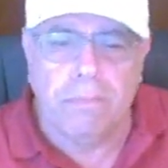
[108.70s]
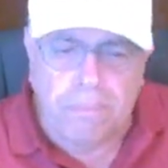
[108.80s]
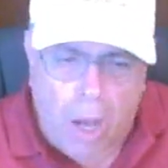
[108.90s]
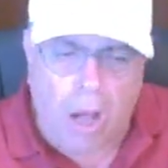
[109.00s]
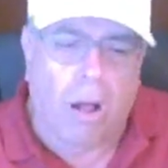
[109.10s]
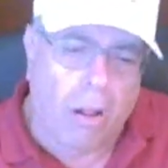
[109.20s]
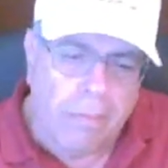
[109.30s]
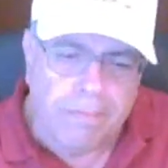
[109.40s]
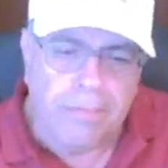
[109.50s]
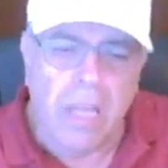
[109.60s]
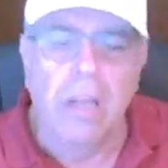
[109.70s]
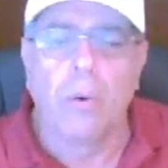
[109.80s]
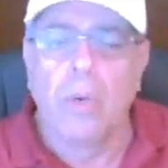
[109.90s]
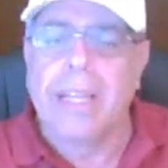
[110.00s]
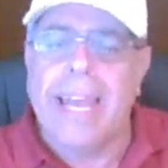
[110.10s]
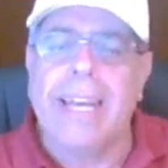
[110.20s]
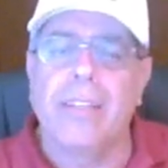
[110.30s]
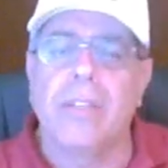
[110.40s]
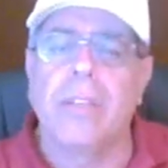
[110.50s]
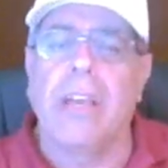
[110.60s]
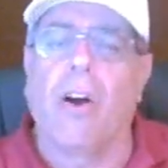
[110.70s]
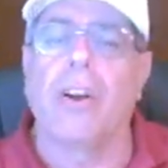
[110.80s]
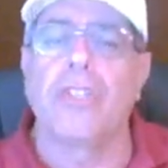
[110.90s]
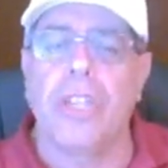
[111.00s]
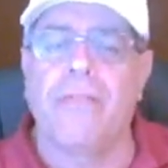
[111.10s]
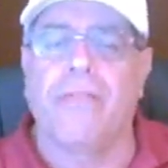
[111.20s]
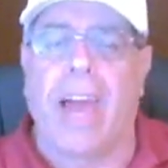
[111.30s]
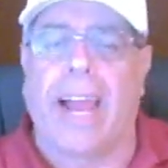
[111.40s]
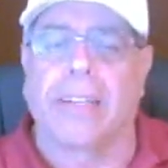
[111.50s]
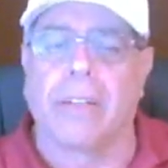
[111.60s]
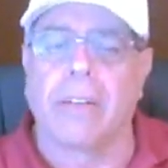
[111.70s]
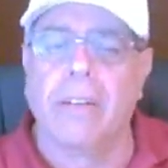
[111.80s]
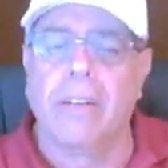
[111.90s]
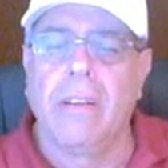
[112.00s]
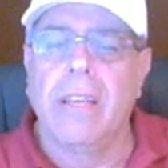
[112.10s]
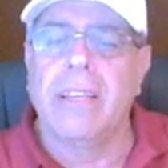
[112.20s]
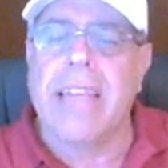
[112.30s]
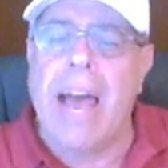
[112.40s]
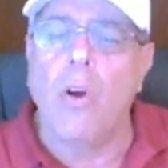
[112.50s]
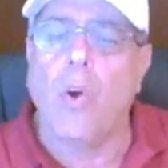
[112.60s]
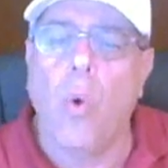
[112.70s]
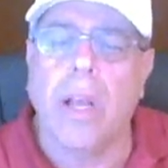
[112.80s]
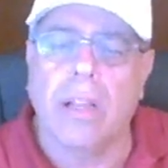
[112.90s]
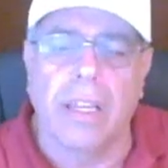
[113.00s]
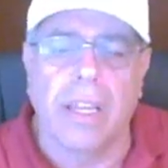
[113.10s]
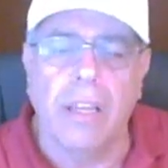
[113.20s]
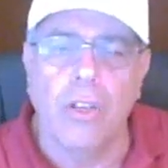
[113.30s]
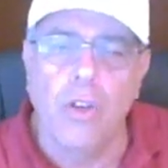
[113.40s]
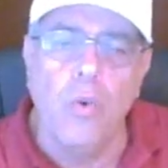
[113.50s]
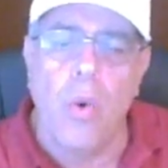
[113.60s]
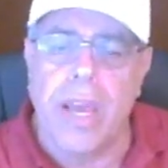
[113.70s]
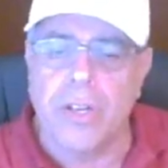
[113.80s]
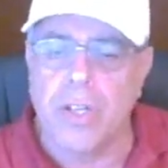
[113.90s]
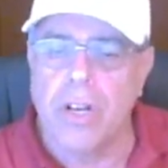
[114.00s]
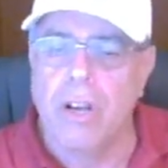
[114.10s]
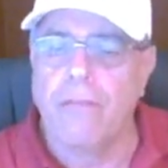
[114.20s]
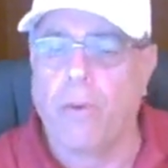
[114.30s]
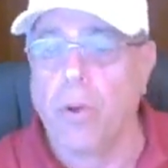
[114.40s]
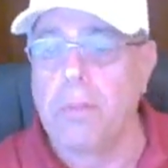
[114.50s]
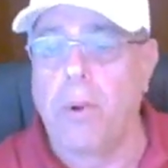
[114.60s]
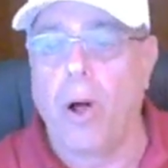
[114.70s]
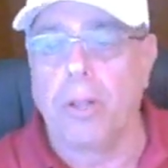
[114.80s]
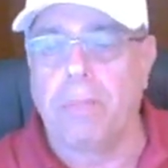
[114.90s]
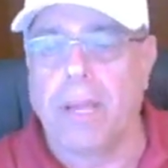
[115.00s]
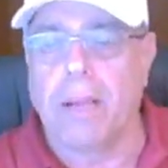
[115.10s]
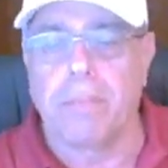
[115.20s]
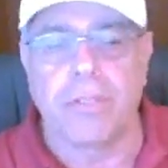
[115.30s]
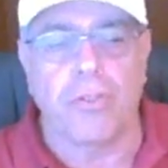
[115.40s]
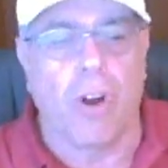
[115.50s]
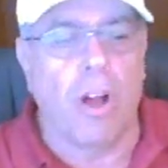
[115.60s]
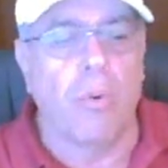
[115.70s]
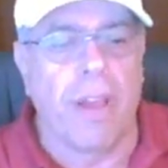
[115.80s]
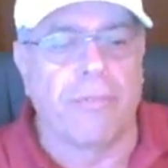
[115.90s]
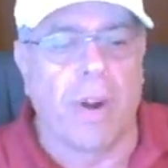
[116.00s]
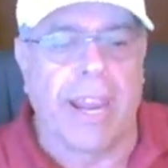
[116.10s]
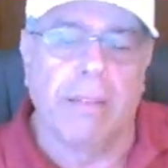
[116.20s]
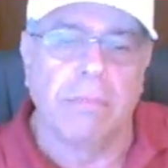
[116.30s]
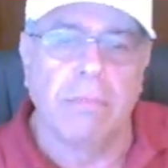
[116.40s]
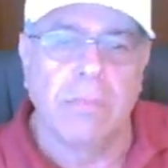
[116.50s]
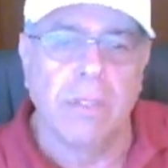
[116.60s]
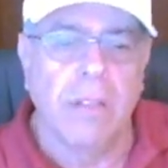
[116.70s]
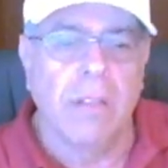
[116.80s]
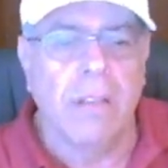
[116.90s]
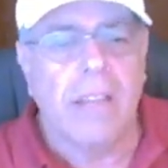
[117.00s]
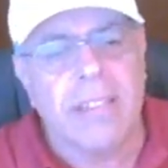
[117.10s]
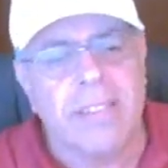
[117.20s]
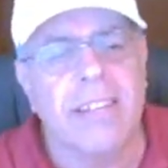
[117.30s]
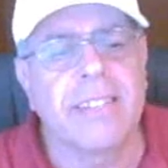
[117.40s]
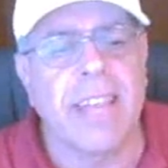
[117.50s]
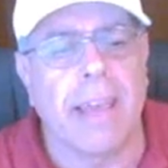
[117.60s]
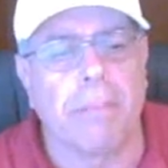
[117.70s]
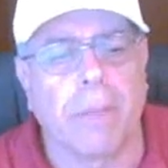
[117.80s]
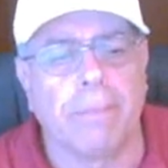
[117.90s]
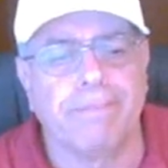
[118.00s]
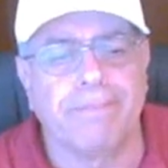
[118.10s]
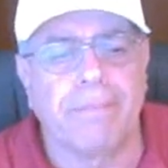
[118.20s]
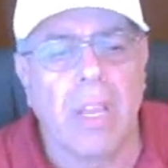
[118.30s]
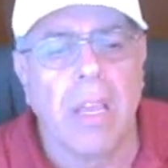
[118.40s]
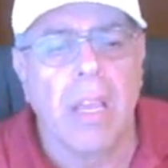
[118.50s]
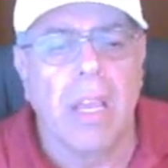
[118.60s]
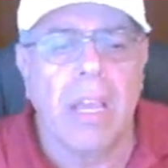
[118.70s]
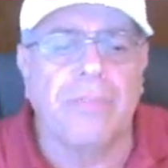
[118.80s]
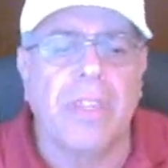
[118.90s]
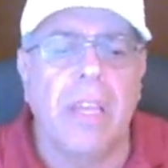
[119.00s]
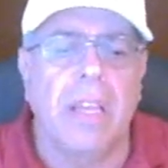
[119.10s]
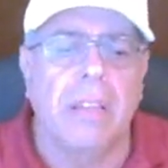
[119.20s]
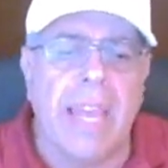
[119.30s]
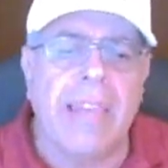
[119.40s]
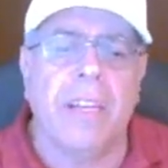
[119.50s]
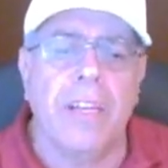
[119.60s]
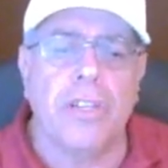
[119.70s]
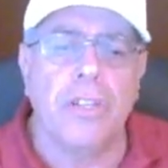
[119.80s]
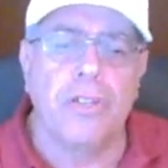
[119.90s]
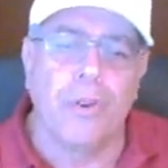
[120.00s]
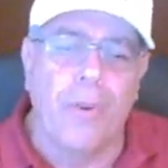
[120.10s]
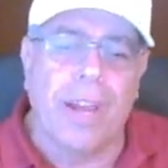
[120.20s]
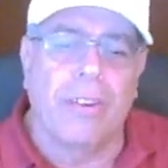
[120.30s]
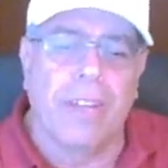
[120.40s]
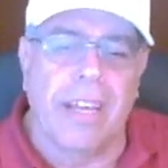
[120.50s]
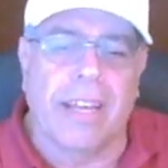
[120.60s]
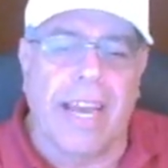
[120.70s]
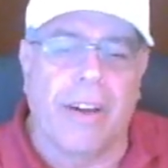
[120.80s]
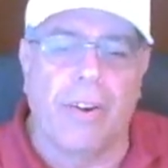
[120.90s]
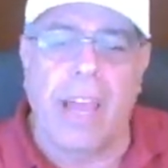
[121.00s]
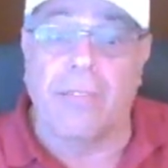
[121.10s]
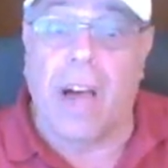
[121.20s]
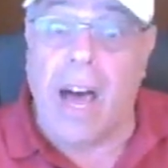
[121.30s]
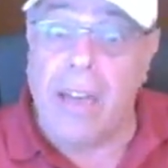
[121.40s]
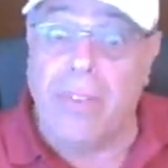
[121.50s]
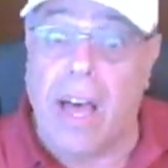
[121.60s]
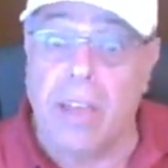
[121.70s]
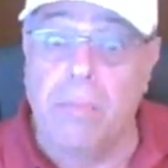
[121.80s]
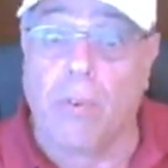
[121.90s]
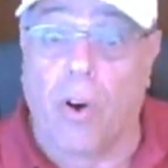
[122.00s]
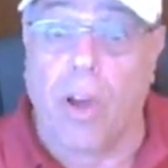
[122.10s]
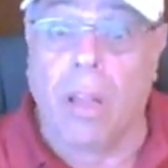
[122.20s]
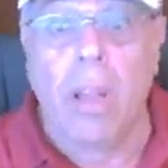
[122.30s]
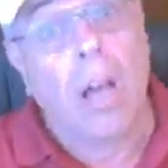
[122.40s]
ball relating to the RG factor is how quickly you wish for the ball to pick up a strong rev rate. As an example, if the lane conditions you regularly encounter have a high volume of oil